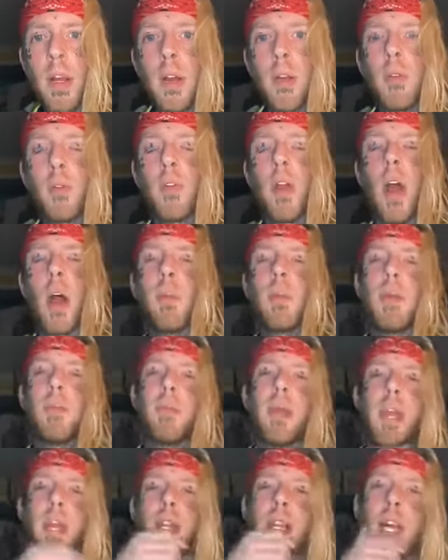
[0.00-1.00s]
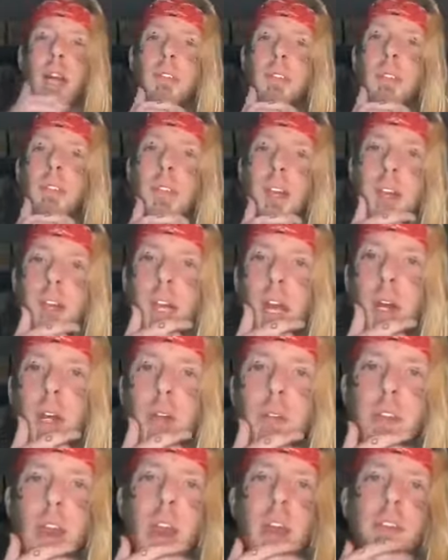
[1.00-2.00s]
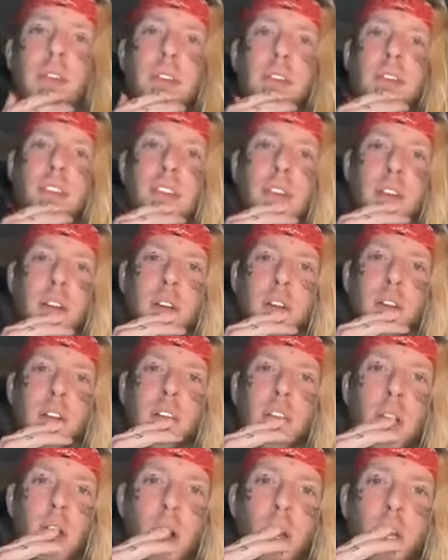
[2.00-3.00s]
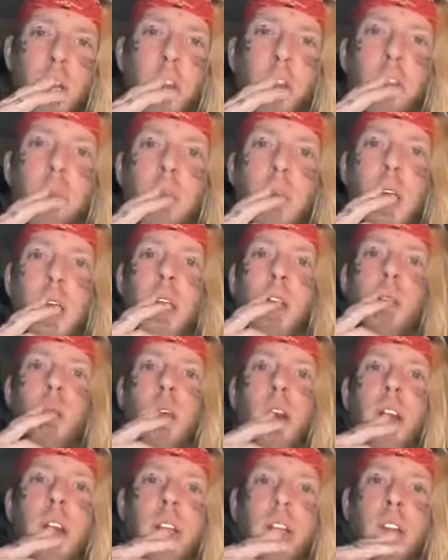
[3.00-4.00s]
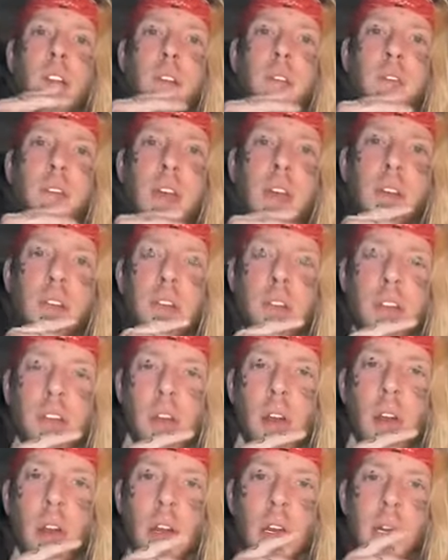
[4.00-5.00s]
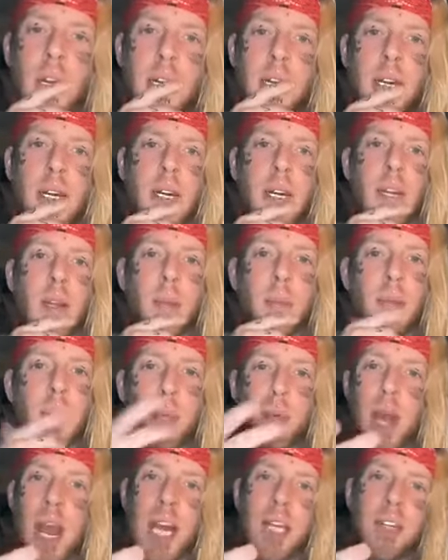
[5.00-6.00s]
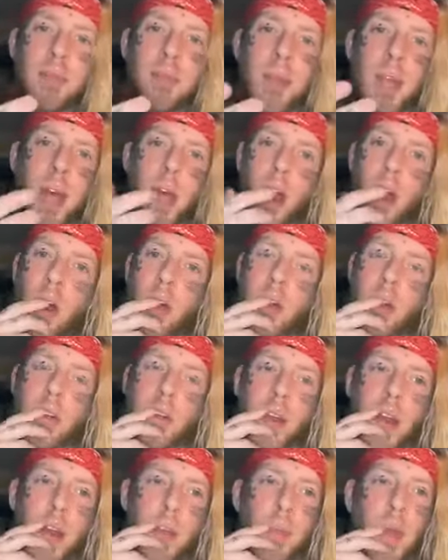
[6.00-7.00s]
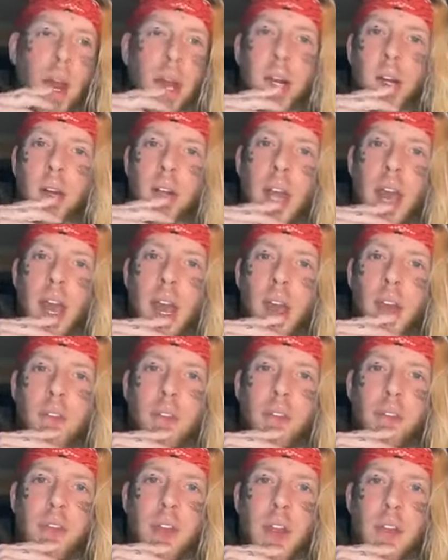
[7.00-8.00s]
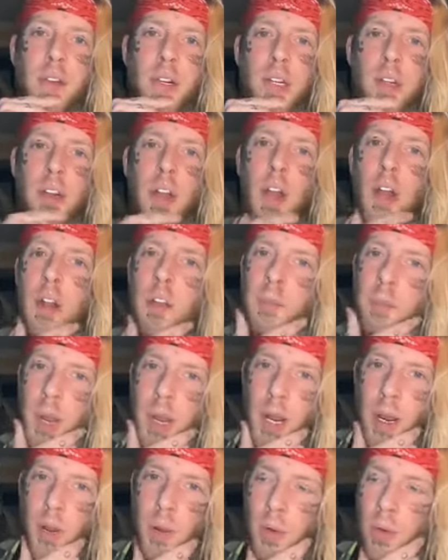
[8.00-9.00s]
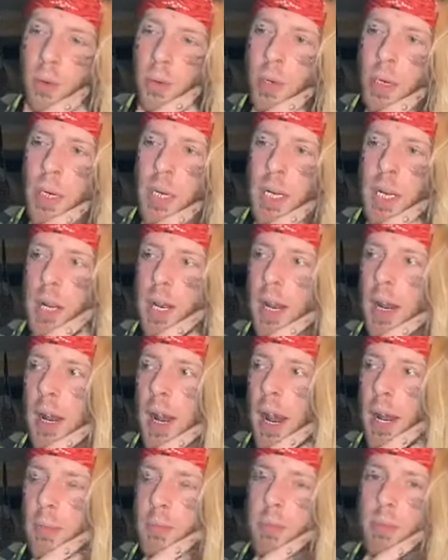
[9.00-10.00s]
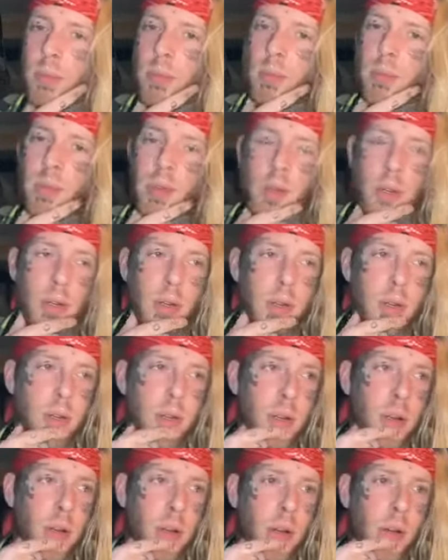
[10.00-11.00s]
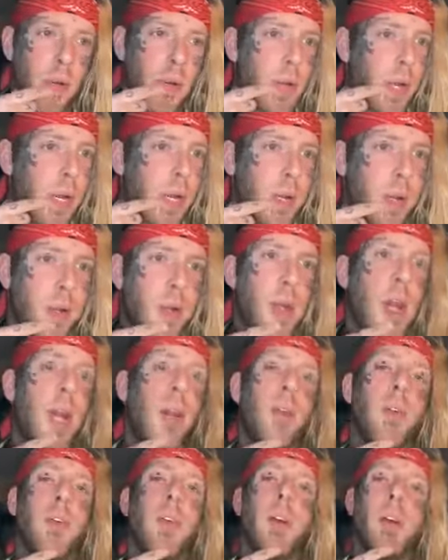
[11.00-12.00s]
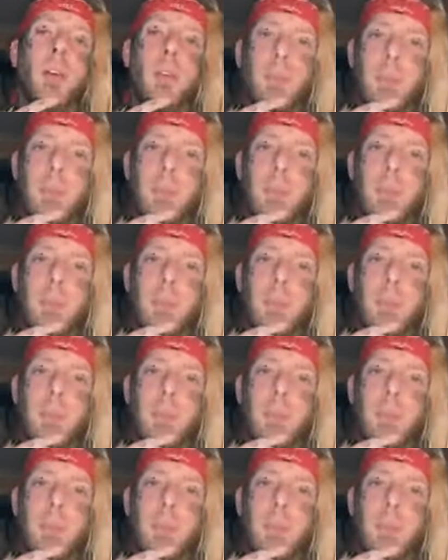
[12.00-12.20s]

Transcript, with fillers: Robbie Bake Oven says, out of every single song you've made, what is your favorite song? People ask me that all the time. I don't have a favorite song of my own. I'm, you know, like, I don't know.